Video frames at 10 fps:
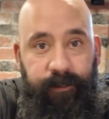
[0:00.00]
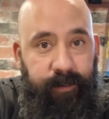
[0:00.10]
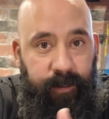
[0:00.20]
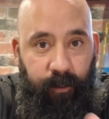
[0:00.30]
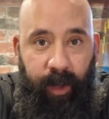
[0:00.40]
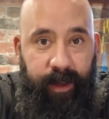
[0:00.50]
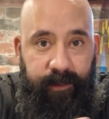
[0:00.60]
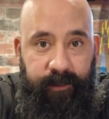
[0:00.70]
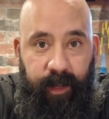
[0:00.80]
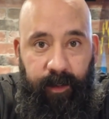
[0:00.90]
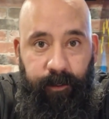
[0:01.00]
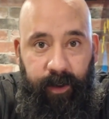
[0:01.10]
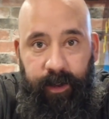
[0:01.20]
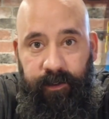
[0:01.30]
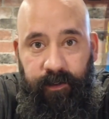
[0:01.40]
way to
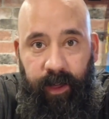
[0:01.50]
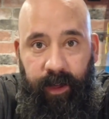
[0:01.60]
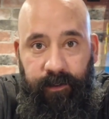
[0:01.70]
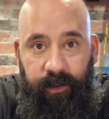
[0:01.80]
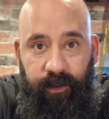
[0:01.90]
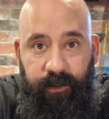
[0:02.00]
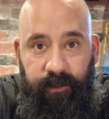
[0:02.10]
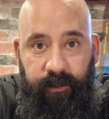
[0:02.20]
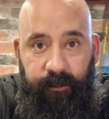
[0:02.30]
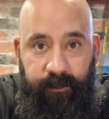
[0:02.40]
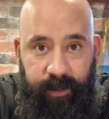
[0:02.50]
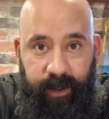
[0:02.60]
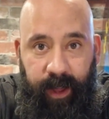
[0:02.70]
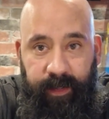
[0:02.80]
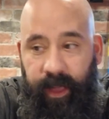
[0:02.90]
celebrate G.I. Joe's
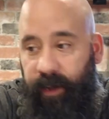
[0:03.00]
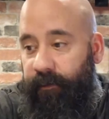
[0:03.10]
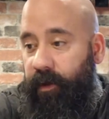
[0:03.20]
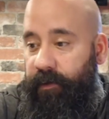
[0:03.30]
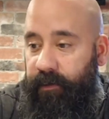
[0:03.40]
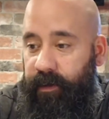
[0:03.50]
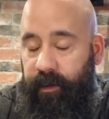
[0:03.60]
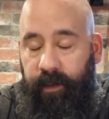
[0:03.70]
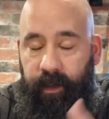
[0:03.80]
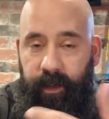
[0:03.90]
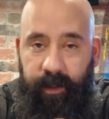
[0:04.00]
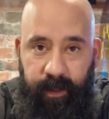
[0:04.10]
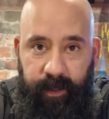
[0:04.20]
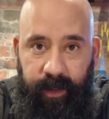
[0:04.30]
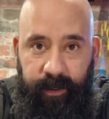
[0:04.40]
59th anniversary.
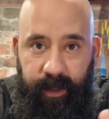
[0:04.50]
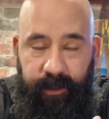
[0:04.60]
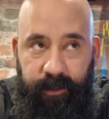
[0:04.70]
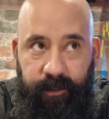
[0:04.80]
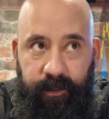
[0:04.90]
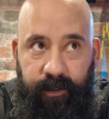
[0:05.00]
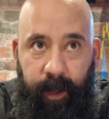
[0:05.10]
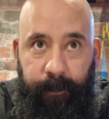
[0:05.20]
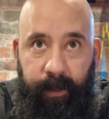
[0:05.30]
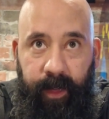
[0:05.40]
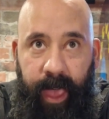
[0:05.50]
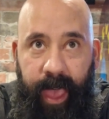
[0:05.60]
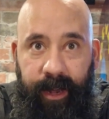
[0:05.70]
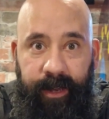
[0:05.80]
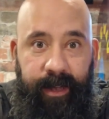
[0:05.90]
They did jump
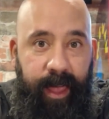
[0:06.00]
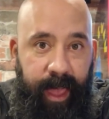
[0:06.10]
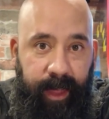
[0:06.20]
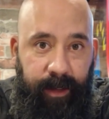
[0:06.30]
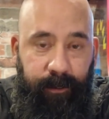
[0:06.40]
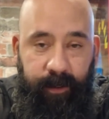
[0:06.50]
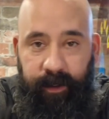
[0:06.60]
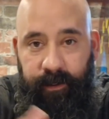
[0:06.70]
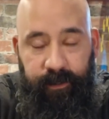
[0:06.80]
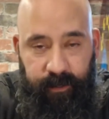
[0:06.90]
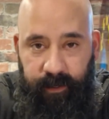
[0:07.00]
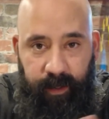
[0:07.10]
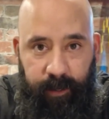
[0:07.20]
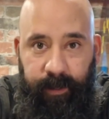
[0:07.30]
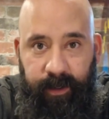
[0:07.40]
ahead a day, but
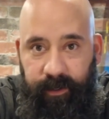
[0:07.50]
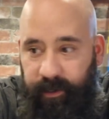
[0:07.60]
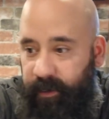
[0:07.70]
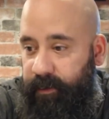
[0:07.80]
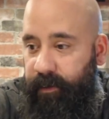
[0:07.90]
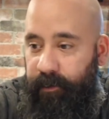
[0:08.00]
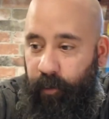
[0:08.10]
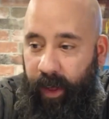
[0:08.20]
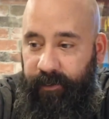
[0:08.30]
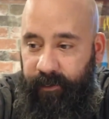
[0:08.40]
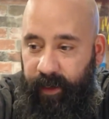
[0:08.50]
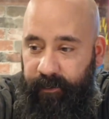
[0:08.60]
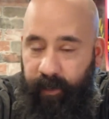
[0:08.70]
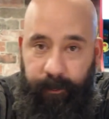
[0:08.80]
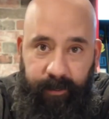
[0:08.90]
I mean, Wednesday,
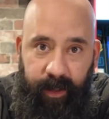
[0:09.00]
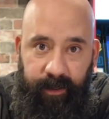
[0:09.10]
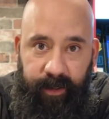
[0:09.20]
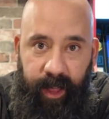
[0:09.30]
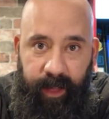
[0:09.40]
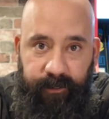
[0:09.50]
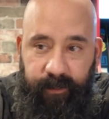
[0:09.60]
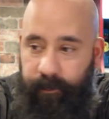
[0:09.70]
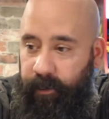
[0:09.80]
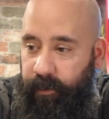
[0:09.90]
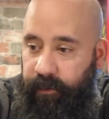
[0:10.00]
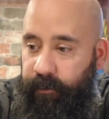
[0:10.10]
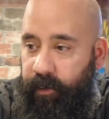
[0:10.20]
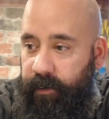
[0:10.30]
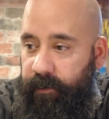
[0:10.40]
it's hump day. You gotta have something to look
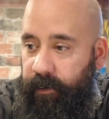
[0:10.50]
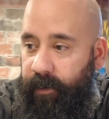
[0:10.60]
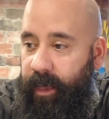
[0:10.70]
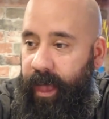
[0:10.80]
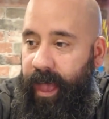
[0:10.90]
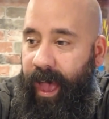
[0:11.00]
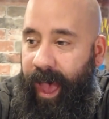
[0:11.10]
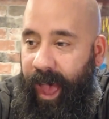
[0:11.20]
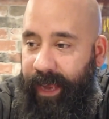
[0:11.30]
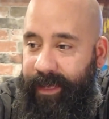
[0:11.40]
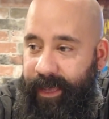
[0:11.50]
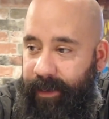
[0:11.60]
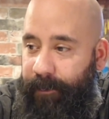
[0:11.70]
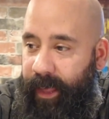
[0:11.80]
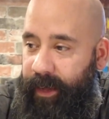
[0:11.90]
forward to. I
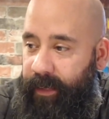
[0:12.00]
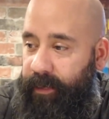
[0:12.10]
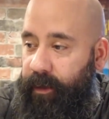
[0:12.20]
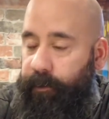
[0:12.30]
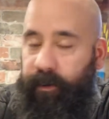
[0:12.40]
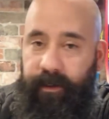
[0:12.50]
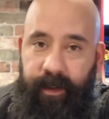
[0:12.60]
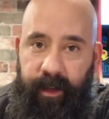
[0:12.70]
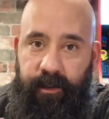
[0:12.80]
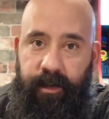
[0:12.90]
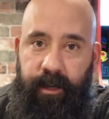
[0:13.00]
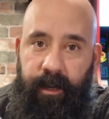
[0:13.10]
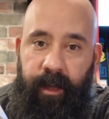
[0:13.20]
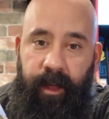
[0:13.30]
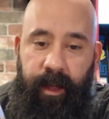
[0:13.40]
did make a little
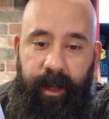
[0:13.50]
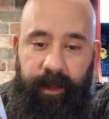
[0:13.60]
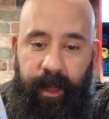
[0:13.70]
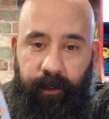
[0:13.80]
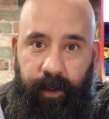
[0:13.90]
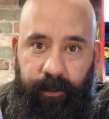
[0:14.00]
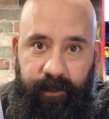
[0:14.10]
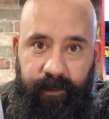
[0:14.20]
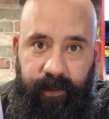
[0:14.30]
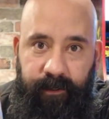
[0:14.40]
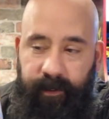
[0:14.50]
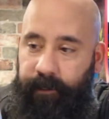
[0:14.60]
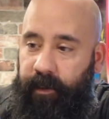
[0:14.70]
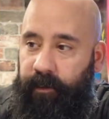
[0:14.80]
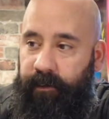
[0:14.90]
prediction that we would see
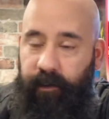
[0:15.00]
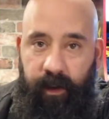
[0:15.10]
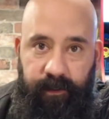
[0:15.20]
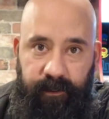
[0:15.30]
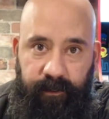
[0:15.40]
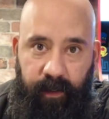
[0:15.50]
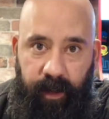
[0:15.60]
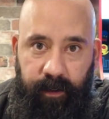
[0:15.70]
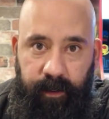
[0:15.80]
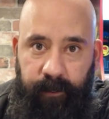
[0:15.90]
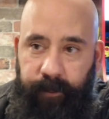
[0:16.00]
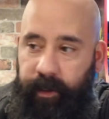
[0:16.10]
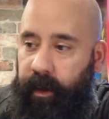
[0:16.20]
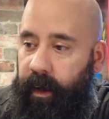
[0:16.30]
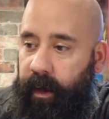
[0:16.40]
something with Sergeant Slaughter.
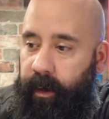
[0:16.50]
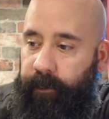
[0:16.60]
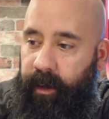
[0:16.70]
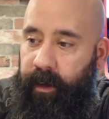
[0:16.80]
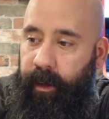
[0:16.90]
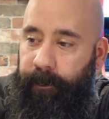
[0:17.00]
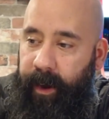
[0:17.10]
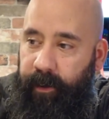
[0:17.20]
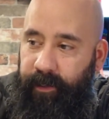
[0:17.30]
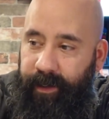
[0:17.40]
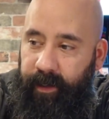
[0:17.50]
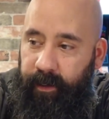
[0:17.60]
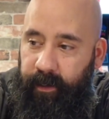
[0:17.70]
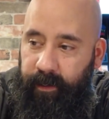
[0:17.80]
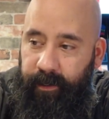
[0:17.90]

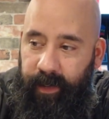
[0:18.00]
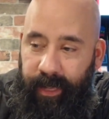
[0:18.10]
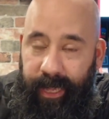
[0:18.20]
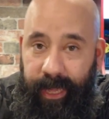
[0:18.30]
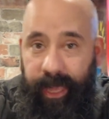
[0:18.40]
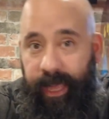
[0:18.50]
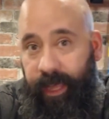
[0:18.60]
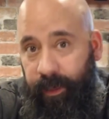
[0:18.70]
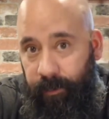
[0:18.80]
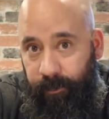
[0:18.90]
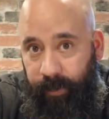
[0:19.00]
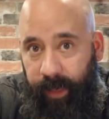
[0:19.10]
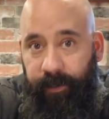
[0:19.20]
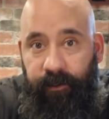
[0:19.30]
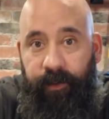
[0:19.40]
Apparently, he
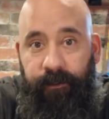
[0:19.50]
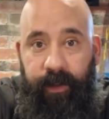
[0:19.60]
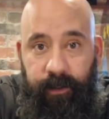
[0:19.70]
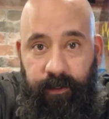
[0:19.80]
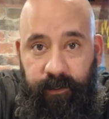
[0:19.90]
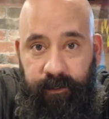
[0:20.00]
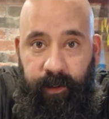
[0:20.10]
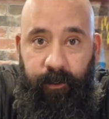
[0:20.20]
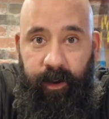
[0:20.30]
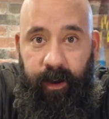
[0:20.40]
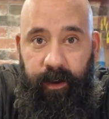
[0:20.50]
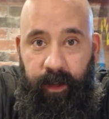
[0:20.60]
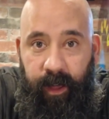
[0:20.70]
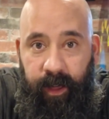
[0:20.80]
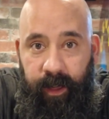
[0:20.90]
may be revealed
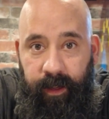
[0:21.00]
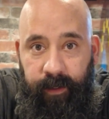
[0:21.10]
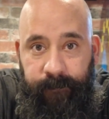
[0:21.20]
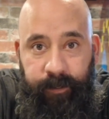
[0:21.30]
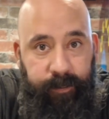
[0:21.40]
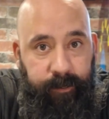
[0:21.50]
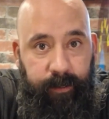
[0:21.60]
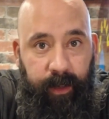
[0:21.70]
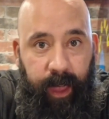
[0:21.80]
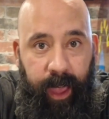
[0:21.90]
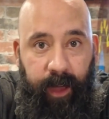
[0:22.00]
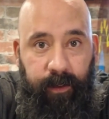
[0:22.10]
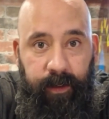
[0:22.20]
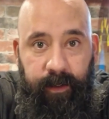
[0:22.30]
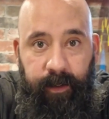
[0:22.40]
somewhere
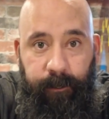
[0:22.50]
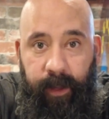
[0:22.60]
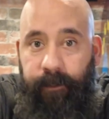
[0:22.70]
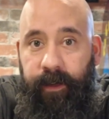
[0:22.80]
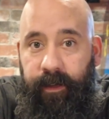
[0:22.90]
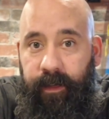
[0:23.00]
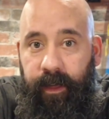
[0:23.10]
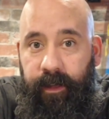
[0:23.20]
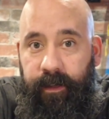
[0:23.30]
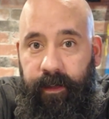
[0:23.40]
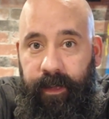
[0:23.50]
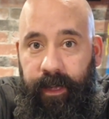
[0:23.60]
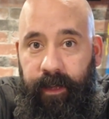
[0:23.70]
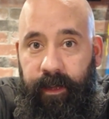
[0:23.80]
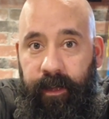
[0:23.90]
out in the public that
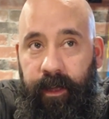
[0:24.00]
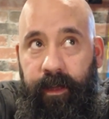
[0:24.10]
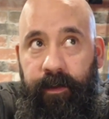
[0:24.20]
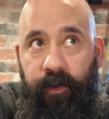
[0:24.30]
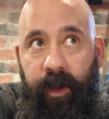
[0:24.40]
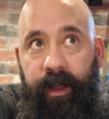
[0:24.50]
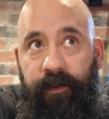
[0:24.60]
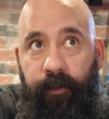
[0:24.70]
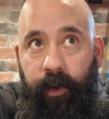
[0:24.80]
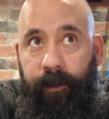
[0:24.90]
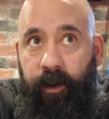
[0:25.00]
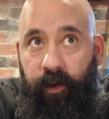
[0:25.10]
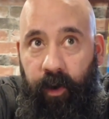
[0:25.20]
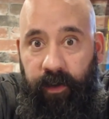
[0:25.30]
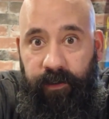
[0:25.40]
the Transformer
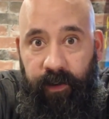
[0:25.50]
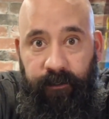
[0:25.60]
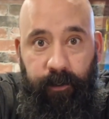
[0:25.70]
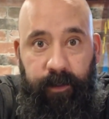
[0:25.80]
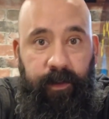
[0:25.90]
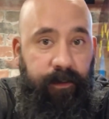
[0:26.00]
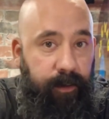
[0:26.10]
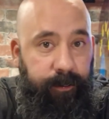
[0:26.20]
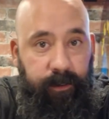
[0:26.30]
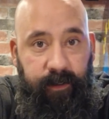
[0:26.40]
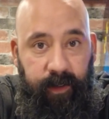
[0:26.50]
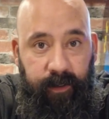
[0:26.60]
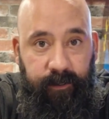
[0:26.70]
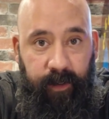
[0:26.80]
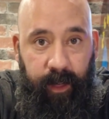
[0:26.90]
crossover with the Triple T
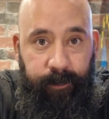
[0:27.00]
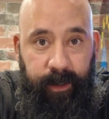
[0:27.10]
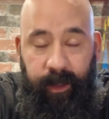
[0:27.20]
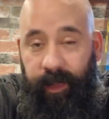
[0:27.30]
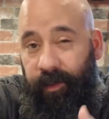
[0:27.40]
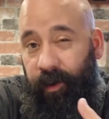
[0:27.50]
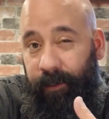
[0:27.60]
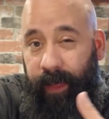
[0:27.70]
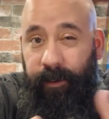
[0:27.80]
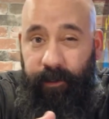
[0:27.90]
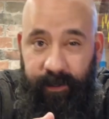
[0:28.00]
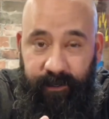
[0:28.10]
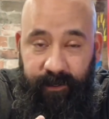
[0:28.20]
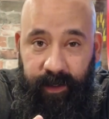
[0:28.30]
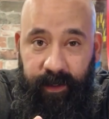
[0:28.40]
is coming. I thought maybe we'd
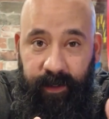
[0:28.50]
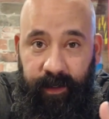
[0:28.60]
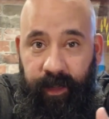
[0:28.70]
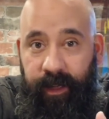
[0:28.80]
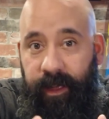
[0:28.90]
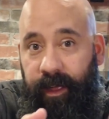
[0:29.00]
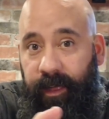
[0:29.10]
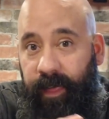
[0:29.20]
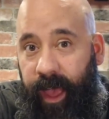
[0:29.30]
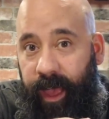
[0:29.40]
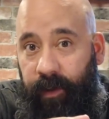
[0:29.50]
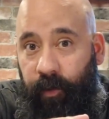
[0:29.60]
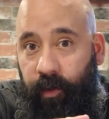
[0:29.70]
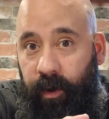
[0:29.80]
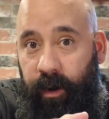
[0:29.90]
see that,
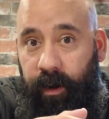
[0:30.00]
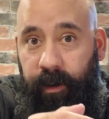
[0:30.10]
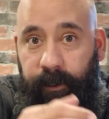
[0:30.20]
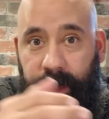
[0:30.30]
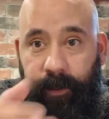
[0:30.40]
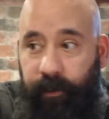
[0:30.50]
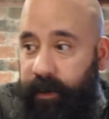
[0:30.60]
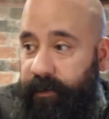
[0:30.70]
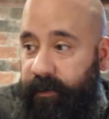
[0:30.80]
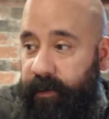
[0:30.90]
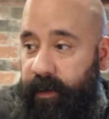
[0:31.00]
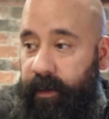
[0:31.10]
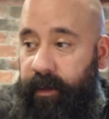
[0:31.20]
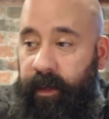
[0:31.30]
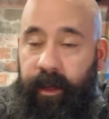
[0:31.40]
or maybe we'd
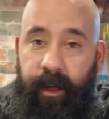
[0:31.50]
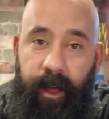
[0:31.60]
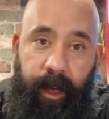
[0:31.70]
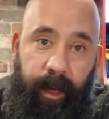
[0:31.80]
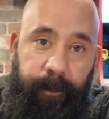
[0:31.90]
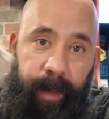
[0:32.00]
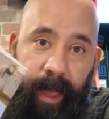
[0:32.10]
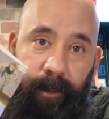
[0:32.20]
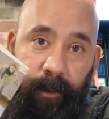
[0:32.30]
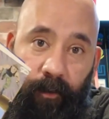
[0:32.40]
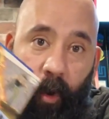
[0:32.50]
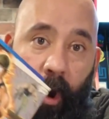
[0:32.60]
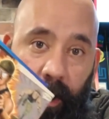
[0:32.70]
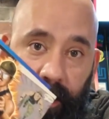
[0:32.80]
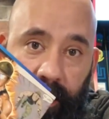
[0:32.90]
see a Mad
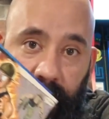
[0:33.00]
Marauder